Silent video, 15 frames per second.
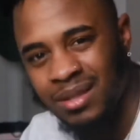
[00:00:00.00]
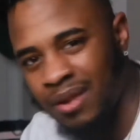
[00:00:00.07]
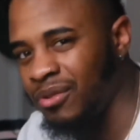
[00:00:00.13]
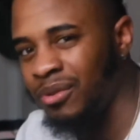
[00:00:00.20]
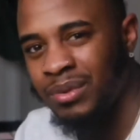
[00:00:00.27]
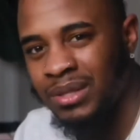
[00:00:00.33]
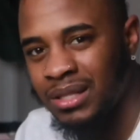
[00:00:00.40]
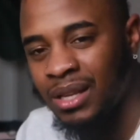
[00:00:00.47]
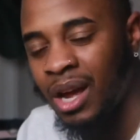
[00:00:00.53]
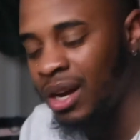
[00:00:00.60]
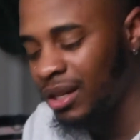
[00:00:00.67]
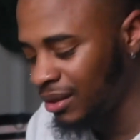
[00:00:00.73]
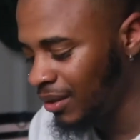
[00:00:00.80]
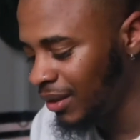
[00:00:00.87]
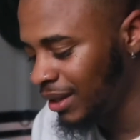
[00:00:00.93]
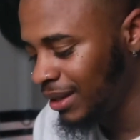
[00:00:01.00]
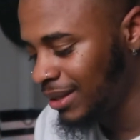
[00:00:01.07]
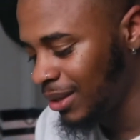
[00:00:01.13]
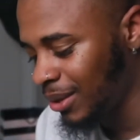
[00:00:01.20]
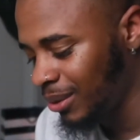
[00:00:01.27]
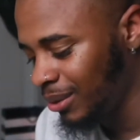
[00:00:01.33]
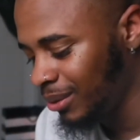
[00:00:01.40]
never restocked on it
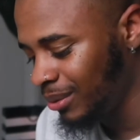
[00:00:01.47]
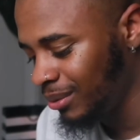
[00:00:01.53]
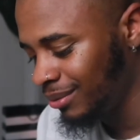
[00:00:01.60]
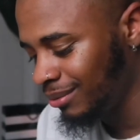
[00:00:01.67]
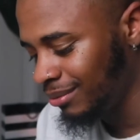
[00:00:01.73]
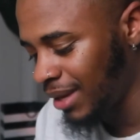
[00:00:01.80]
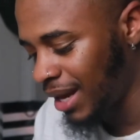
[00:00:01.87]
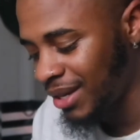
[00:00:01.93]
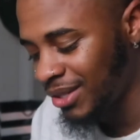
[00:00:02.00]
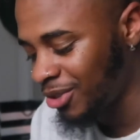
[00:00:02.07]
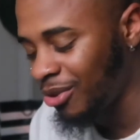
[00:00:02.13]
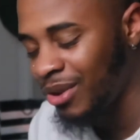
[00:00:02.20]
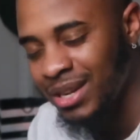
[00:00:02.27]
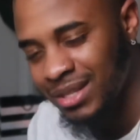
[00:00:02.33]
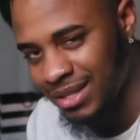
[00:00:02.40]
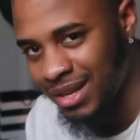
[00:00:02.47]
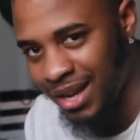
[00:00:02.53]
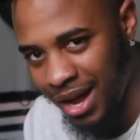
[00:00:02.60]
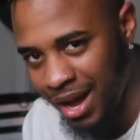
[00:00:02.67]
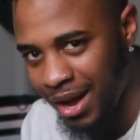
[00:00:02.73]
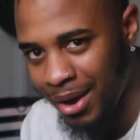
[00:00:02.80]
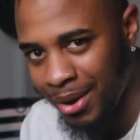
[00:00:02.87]
so that is crazy
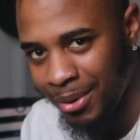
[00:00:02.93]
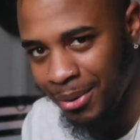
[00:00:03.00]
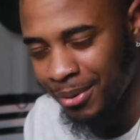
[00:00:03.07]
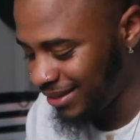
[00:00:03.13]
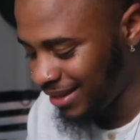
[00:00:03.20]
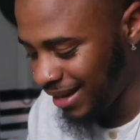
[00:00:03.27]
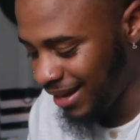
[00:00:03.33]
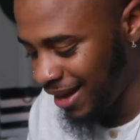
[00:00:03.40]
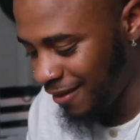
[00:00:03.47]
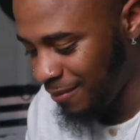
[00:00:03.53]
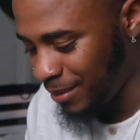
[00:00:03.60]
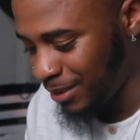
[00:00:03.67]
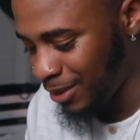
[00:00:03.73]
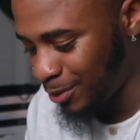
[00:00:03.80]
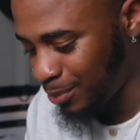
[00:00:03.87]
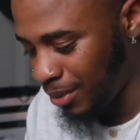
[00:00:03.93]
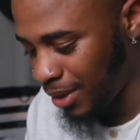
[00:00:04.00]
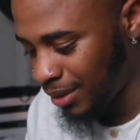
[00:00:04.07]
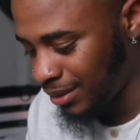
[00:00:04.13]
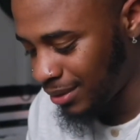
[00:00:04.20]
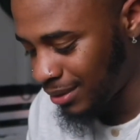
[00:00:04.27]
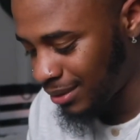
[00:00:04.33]
how they gave me this
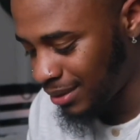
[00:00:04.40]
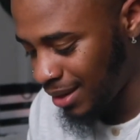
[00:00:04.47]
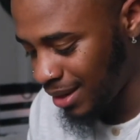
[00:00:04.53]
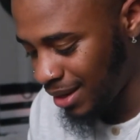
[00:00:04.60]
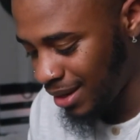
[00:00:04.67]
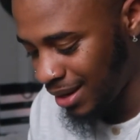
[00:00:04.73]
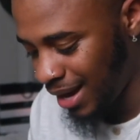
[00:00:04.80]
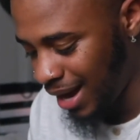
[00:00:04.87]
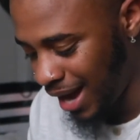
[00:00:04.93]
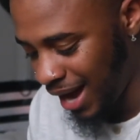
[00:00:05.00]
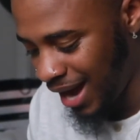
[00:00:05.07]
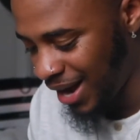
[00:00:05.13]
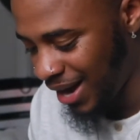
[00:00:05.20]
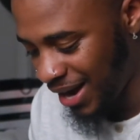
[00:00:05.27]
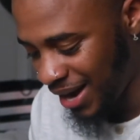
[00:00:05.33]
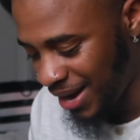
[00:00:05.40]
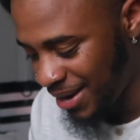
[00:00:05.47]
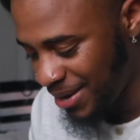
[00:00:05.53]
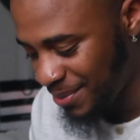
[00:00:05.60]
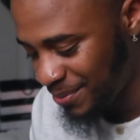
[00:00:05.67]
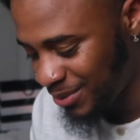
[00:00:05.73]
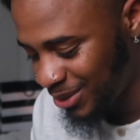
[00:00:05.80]
product I,
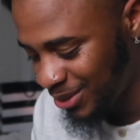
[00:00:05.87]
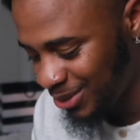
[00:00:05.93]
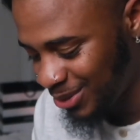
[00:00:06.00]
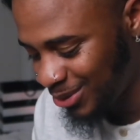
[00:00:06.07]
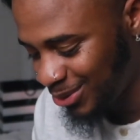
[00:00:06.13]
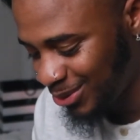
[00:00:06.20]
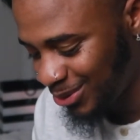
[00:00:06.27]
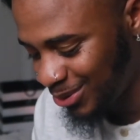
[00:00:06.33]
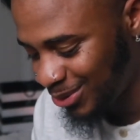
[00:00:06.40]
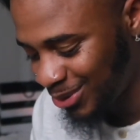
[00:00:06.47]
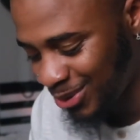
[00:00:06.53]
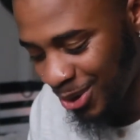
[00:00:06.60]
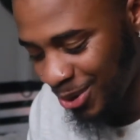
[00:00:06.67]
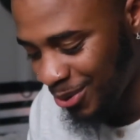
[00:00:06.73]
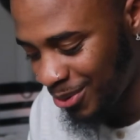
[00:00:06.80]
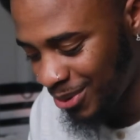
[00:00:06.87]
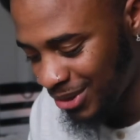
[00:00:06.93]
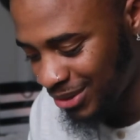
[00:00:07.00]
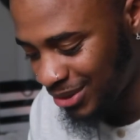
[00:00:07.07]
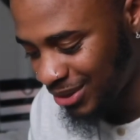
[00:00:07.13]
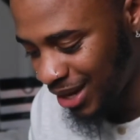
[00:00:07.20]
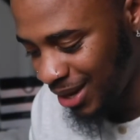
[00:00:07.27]
I, I am just so
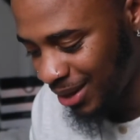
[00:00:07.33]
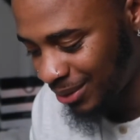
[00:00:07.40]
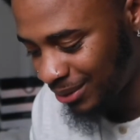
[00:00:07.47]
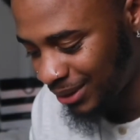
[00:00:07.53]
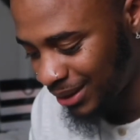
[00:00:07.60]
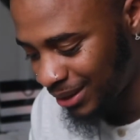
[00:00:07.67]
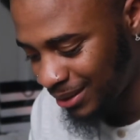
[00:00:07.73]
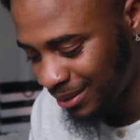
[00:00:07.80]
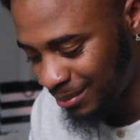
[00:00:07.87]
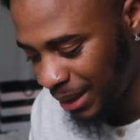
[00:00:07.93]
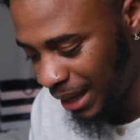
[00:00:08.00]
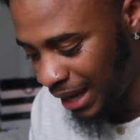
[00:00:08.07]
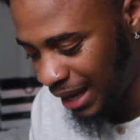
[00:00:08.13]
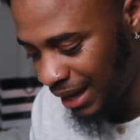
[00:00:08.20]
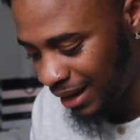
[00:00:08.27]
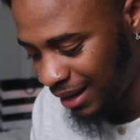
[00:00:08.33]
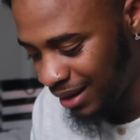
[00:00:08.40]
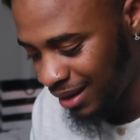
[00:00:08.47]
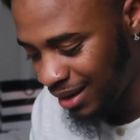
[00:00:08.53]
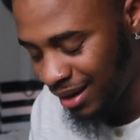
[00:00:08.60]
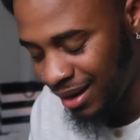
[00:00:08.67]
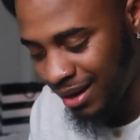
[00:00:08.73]
astounded by
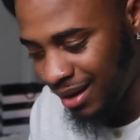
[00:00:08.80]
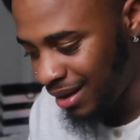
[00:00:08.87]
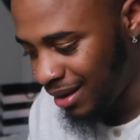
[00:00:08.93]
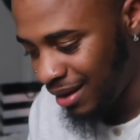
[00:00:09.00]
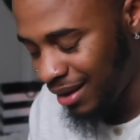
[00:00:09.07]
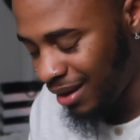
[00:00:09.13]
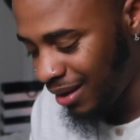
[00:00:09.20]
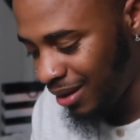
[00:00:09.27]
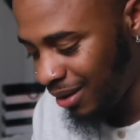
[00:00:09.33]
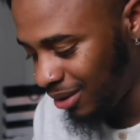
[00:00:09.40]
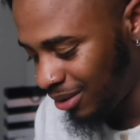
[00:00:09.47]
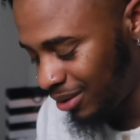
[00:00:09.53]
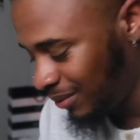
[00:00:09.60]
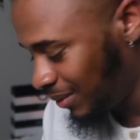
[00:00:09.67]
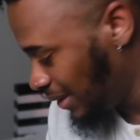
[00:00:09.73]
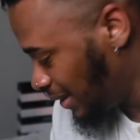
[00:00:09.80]
all of